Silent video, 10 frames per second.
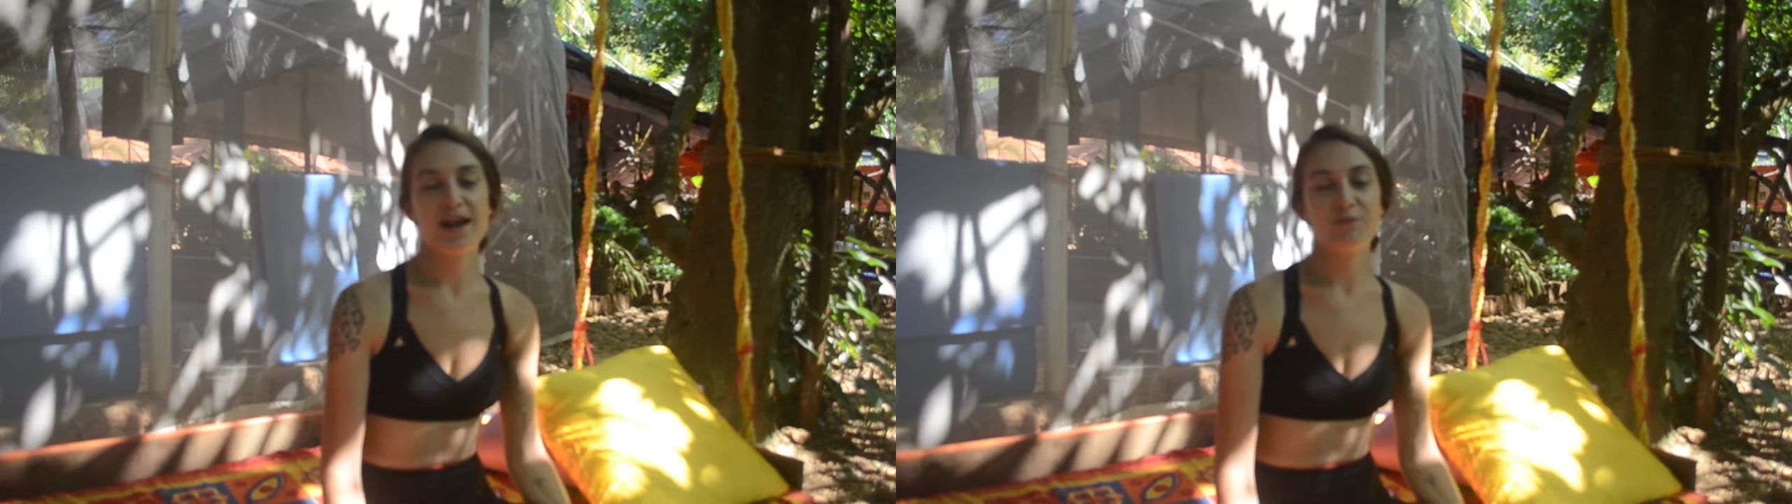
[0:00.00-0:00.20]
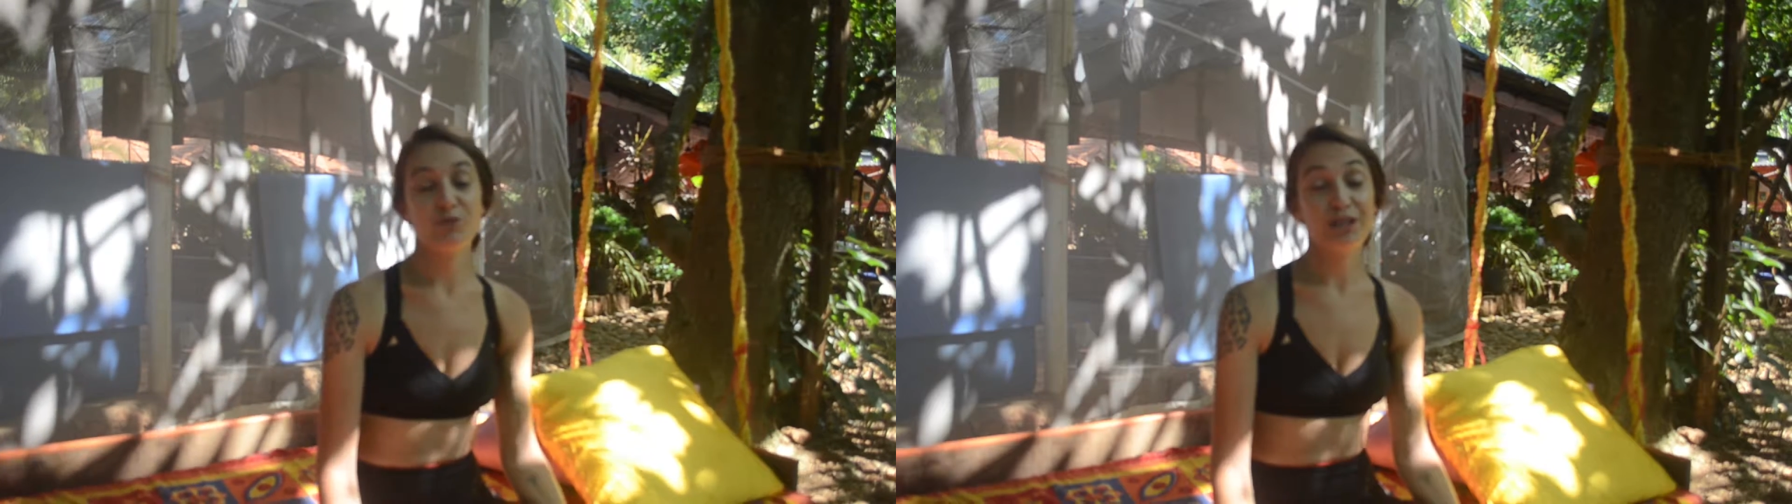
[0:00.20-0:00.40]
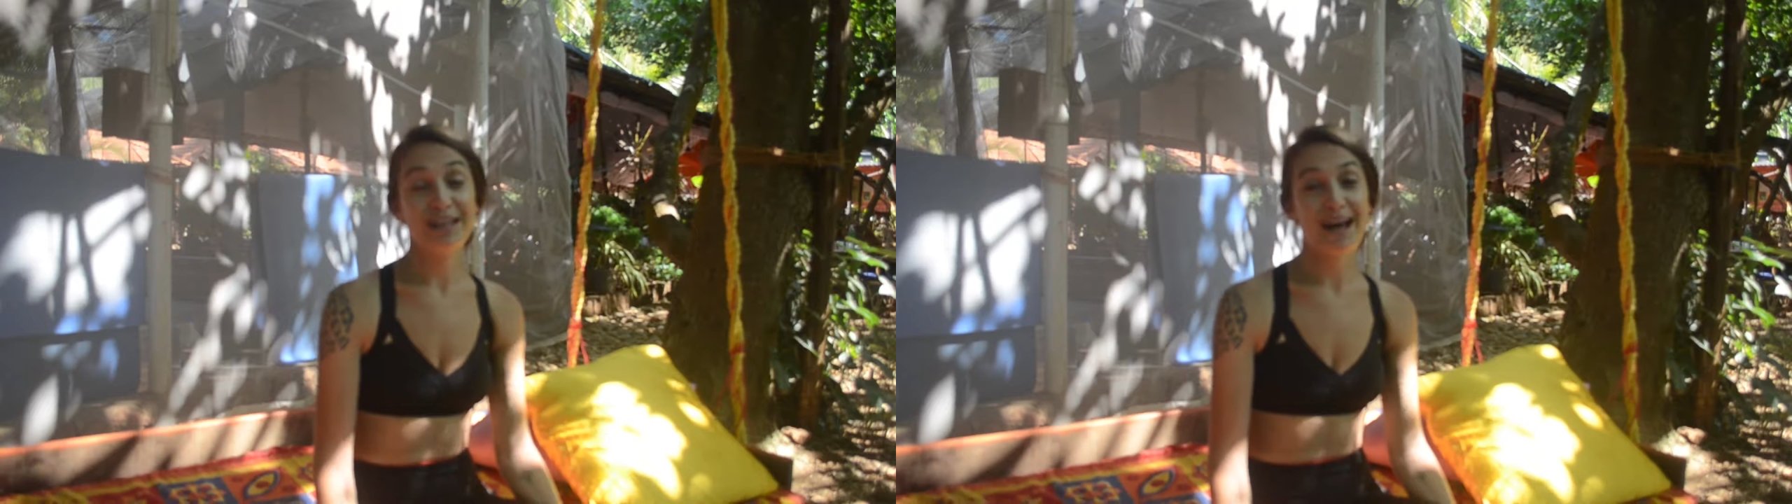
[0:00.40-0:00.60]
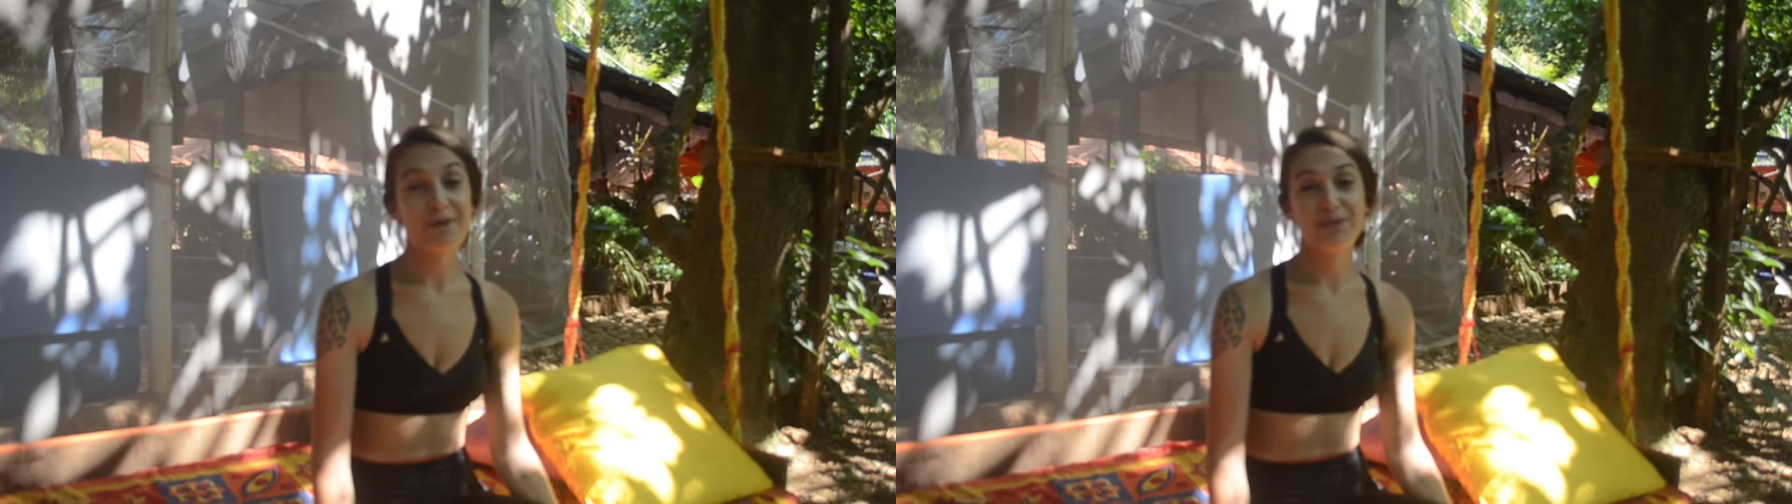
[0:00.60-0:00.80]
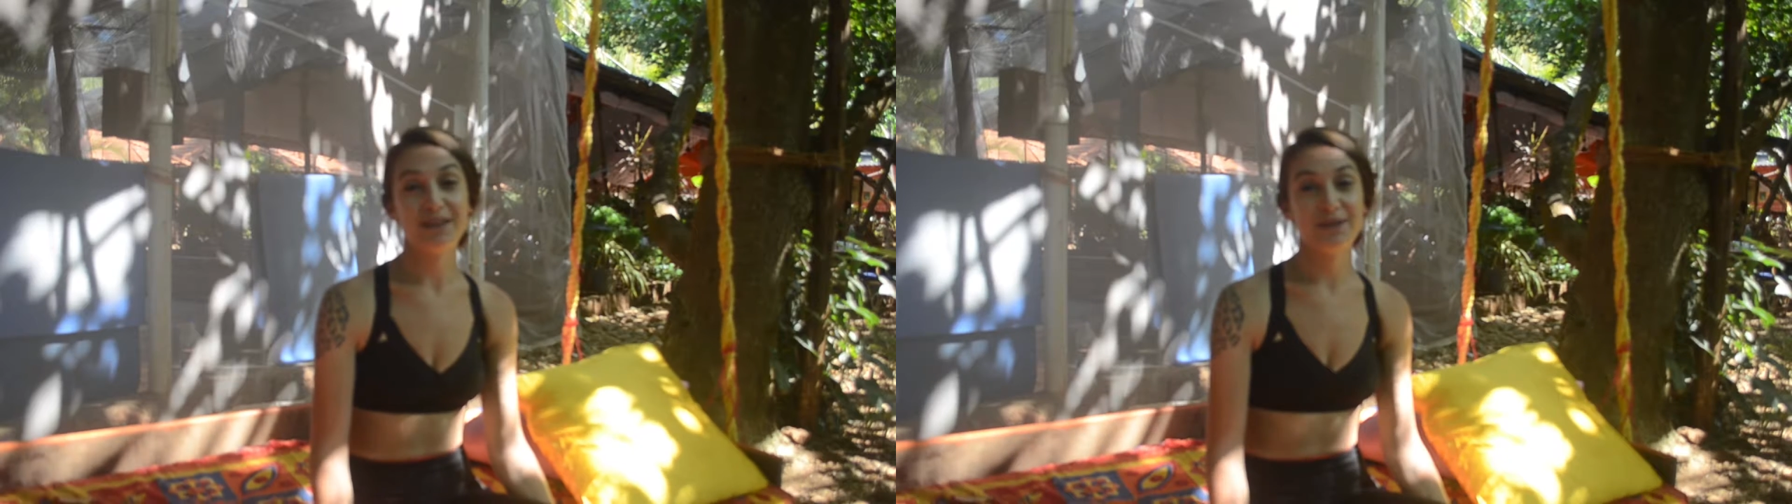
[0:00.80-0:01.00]
I'm really
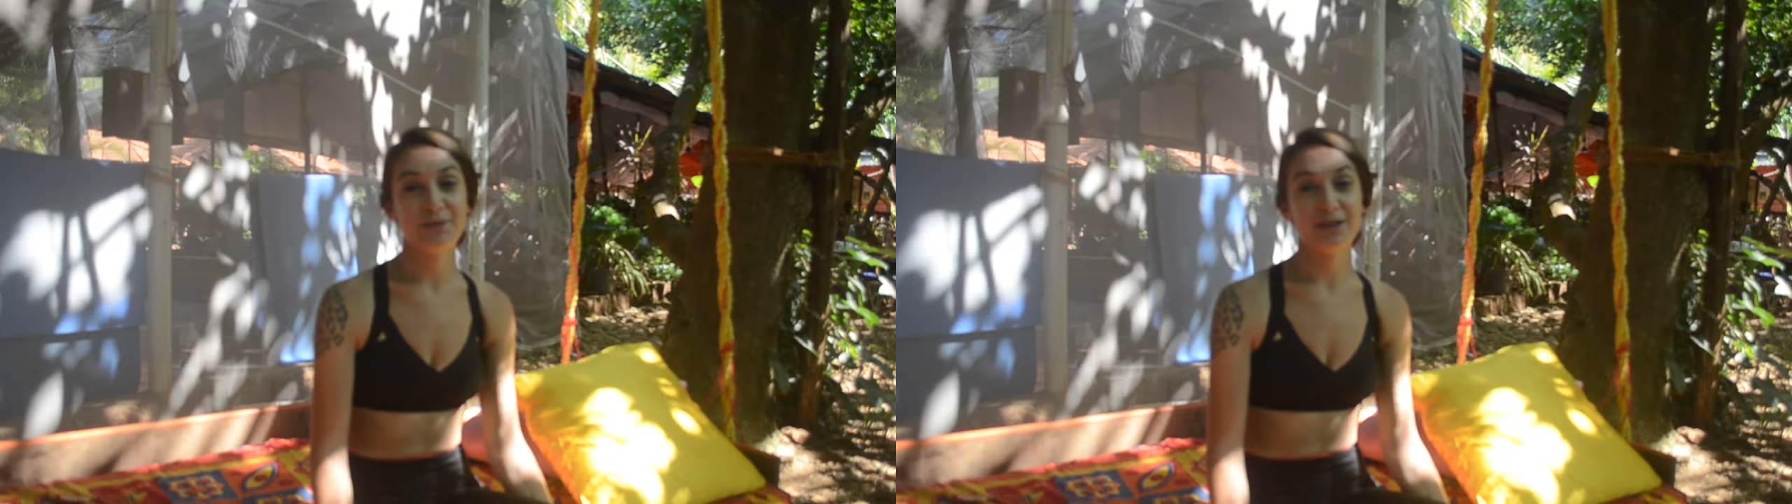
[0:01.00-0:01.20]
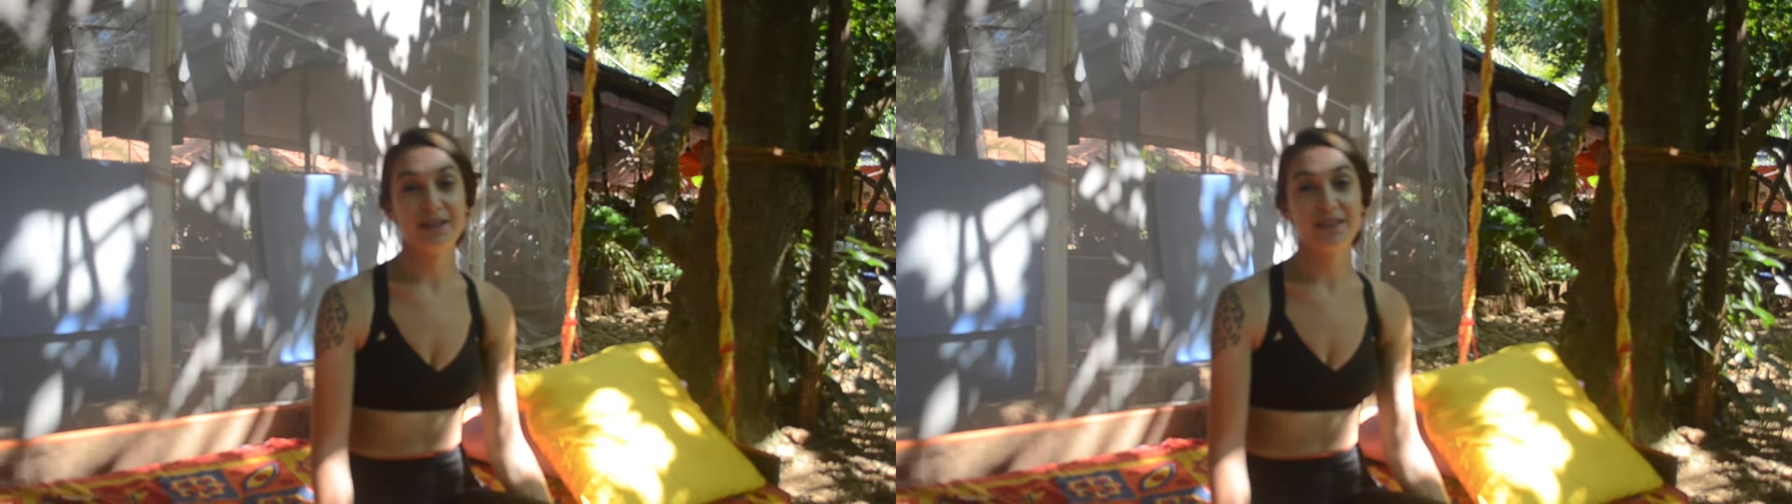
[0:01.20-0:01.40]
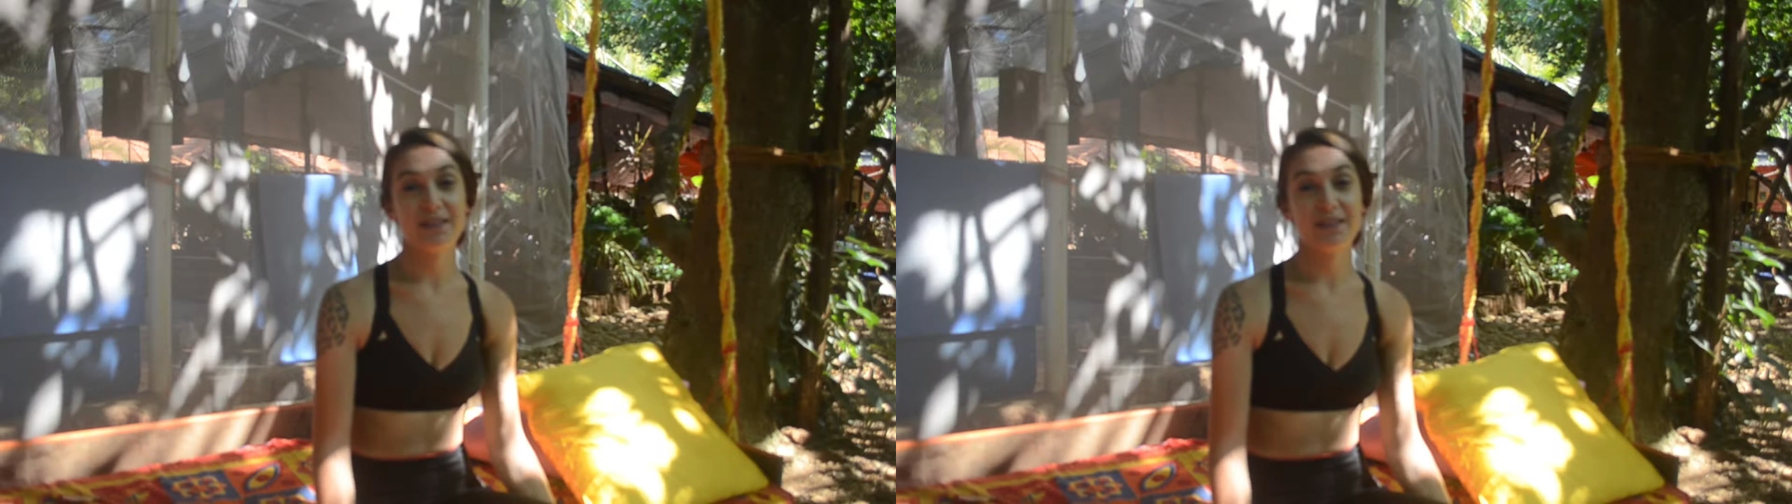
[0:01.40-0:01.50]
happy with